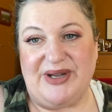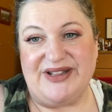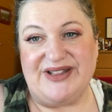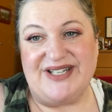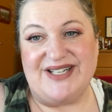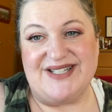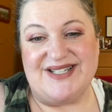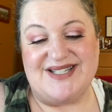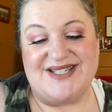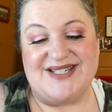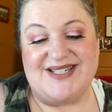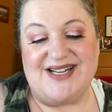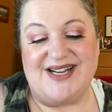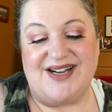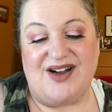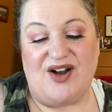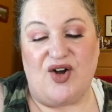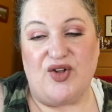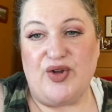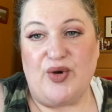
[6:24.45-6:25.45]
list,
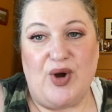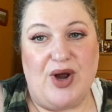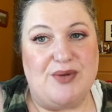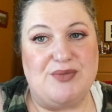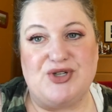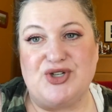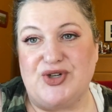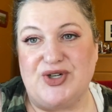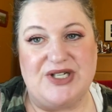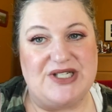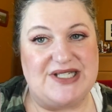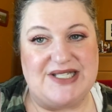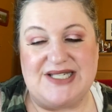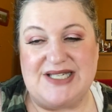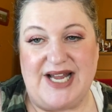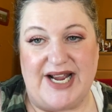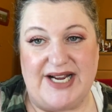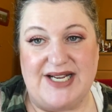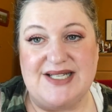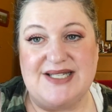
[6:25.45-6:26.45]
although I'm sure it's
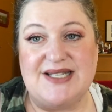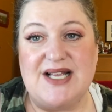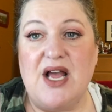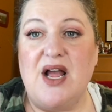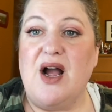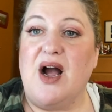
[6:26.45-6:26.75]
nice.